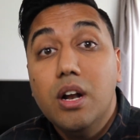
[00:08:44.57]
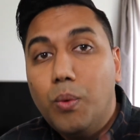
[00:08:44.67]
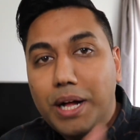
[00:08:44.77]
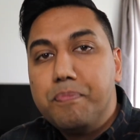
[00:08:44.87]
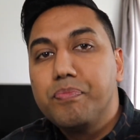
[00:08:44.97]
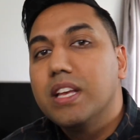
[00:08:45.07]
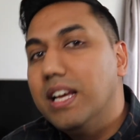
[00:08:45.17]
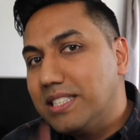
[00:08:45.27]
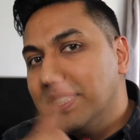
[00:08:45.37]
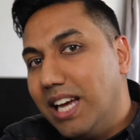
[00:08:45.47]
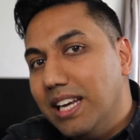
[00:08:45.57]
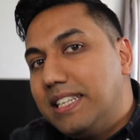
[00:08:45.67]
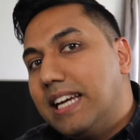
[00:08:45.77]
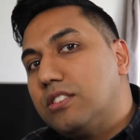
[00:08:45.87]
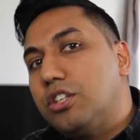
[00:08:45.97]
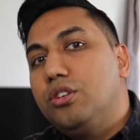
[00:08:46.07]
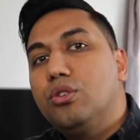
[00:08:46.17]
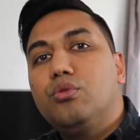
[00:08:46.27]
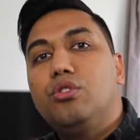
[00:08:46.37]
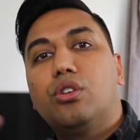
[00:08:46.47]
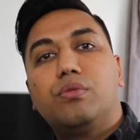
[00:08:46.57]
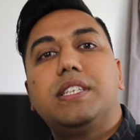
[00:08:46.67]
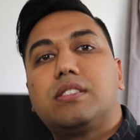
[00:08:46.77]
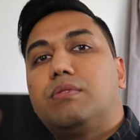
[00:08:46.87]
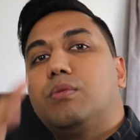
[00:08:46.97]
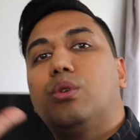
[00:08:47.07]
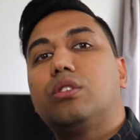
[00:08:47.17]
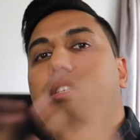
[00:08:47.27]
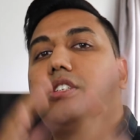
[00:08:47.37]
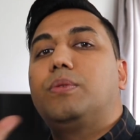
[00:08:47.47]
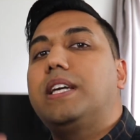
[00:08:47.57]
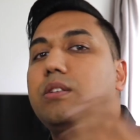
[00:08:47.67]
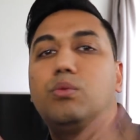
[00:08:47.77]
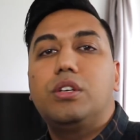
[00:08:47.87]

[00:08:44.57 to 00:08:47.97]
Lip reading: Well, it's entirely down to you, your risk reward situation,